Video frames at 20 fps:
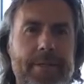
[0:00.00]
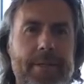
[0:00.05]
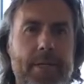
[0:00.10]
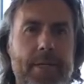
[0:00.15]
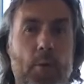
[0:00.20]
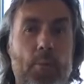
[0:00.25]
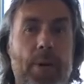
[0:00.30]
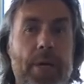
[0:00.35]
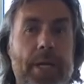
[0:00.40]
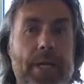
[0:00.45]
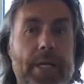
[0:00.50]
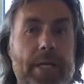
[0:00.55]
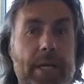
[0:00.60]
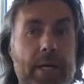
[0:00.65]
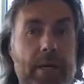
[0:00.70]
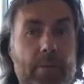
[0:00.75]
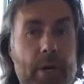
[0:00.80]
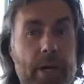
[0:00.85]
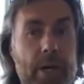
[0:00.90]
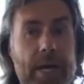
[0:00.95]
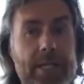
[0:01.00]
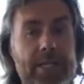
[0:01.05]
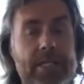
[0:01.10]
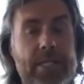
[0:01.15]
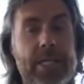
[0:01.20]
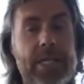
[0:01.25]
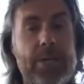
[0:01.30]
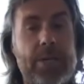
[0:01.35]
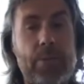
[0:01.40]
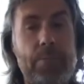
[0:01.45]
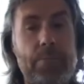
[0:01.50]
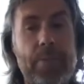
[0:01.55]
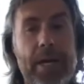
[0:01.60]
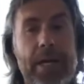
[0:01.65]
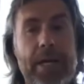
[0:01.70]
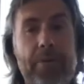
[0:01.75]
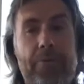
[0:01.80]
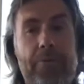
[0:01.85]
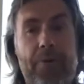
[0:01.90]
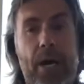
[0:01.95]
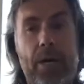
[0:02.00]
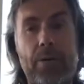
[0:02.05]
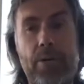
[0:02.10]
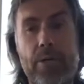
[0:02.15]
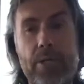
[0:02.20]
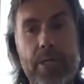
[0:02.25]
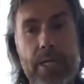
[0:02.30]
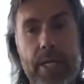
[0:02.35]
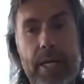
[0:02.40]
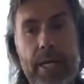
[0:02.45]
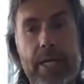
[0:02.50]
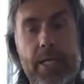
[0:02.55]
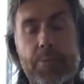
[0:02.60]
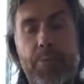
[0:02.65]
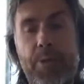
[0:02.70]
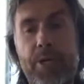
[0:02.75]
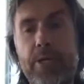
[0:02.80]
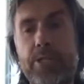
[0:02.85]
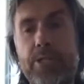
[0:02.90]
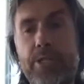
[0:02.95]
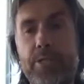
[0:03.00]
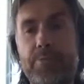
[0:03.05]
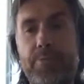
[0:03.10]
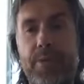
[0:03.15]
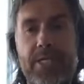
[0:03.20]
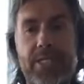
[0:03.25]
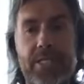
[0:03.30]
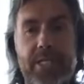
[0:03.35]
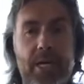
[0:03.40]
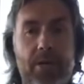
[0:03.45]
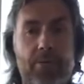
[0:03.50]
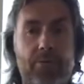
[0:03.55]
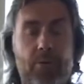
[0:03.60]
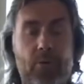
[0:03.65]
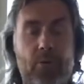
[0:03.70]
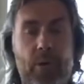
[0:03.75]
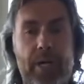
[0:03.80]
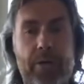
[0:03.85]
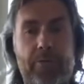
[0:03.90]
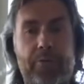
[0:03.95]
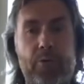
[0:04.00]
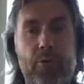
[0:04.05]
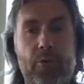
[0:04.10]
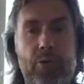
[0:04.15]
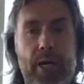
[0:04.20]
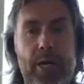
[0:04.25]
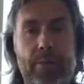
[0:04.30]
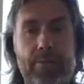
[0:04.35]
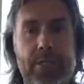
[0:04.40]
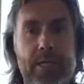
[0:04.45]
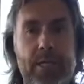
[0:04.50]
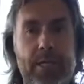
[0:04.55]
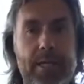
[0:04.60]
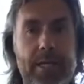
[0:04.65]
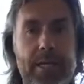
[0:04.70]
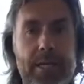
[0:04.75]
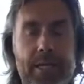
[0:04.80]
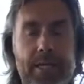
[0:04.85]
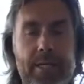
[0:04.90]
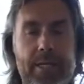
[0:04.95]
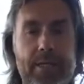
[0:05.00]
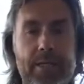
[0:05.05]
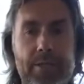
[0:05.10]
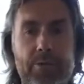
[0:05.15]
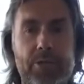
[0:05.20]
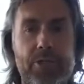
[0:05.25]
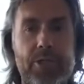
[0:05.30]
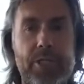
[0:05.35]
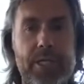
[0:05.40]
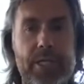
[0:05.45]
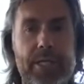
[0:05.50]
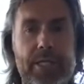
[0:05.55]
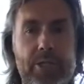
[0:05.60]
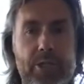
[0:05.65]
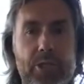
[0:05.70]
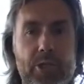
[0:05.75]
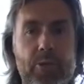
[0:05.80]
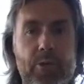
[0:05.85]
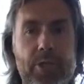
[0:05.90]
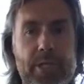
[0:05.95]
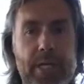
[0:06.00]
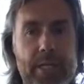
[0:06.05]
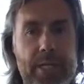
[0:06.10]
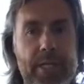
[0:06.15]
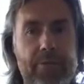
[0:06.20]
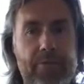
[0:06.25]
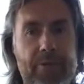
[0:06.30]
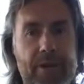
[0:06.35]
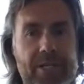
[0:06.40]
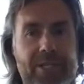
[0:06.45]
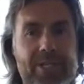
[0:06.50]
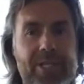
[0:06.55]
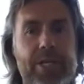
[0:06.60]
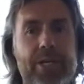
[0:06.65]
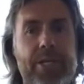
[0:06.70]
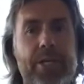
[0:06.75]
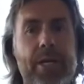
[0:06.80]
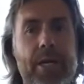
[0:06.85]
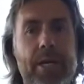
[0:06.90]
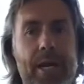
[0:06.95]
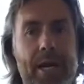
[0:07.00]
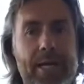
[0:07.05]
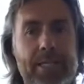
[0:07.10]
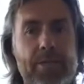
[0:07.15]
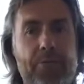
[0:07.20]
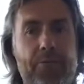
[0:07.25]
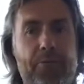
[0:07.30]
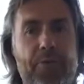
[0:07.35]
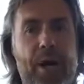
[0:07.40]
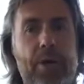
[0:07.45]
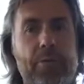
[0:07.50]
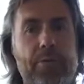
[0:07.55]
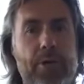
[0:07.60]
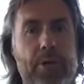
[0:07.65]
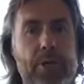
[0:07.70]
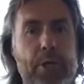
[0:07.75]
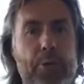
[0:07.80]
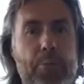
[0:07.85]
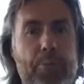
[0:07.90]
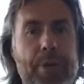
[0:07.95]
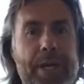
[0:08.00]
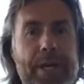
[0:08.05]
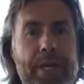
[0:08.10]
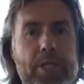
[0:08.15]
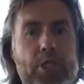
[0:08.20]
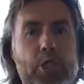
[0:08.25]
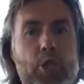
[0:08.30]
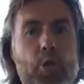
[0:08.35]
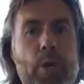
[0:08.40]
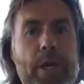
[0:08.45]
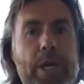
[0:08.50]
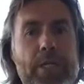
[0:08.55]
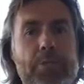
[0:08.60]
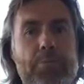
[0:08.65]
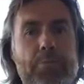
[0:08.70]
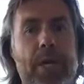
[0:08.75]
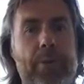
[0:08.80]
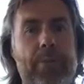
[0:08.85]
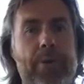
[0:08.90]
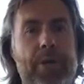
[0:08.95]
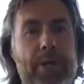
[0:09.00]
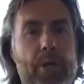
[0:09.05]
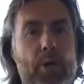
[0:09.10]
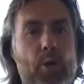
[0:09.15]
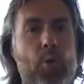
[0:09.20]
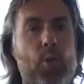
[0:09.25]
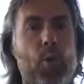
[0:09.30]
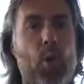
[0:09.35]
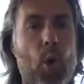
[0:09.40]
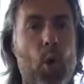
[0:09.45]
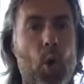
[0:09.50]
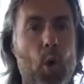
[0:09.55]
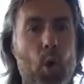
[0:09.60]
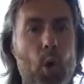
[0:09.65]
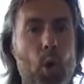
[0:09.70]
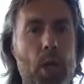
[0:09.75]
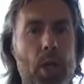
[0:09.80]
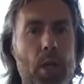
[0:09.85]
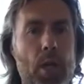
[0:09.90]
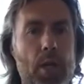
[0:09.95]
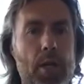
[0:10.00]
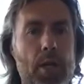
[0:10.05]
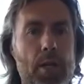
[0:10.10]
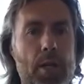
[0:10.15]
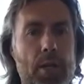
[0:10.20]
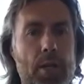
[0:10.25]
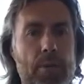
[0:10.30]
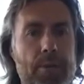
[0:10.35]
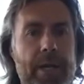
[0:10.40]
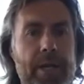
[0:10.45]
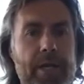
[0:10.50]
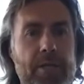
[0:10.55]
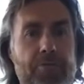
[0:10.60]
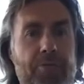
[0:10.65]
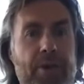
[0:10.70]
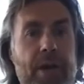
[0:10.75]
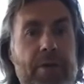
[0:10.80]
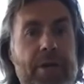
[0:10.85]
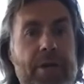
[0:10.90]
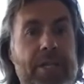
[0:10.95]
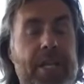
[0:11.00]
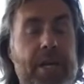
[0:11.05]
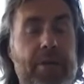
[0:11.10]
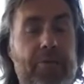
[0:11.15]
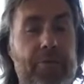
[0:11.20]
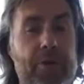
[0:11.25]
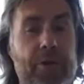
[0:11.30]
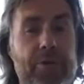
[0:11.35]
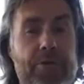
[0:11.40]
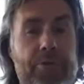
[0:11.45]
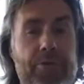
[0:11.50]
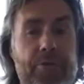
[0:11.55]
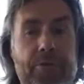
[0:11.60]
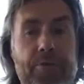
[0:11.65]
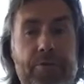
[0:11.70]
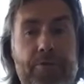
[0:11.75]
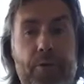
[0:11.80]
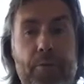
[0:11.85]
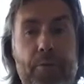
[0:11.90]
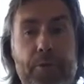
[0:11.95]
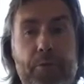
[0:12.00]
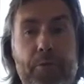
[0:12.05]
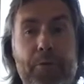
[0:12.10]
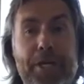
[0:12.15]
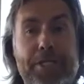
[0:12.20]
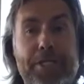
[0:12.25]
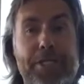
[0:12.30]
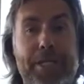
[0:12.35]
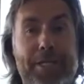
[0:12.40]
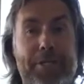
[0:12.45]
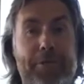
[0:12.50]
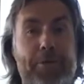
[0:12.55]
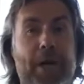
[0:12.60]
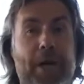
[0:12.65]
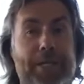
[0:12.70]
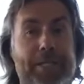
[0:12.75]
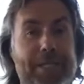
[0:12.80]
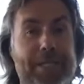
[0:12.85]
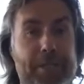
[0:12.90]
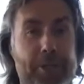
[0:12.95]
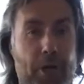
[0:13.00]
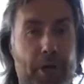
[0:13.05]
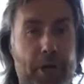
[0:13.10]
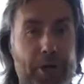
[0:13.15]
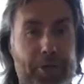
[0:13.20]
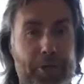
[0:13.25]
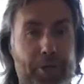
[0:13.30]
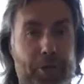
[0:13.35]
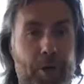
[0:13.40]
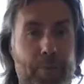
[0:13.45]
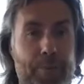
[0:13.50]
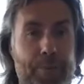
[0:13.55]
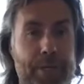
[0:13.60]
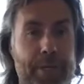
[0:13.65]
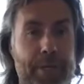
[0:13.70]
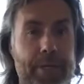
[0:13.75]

But what I see with many founders, and I experienced this myself quite a few times, and I think you're seeing this too, is that eventually as a founder, you're being squeezed maybe in a role that is very different from the reason that you actually started your company.